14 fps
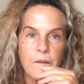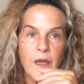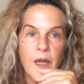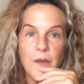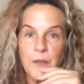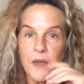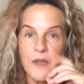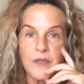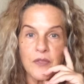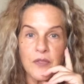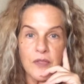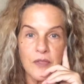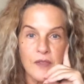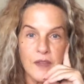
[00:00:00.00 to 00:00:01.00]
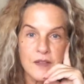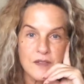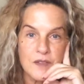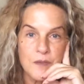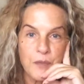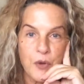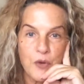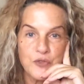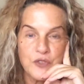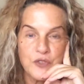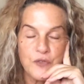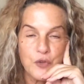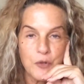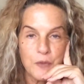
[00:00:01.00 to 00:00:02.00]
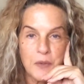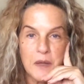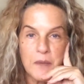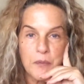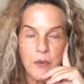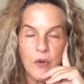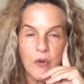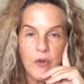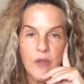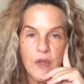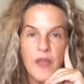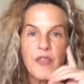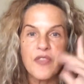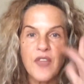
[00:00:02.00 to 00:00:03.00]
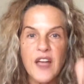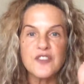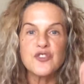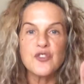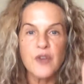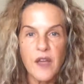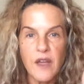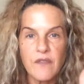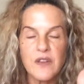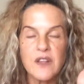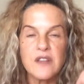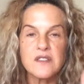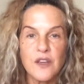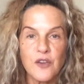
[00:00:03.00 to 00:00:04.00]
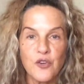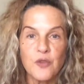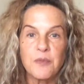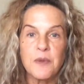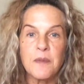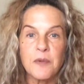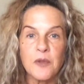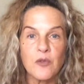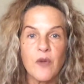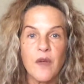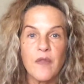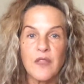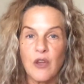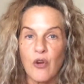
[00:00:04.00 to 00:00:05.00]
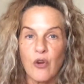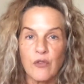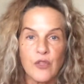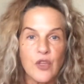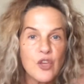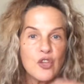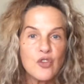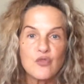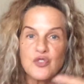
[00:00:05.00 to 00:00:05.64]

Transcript: I bet it's composed of good people. That's your evidence that good people are on the earth. You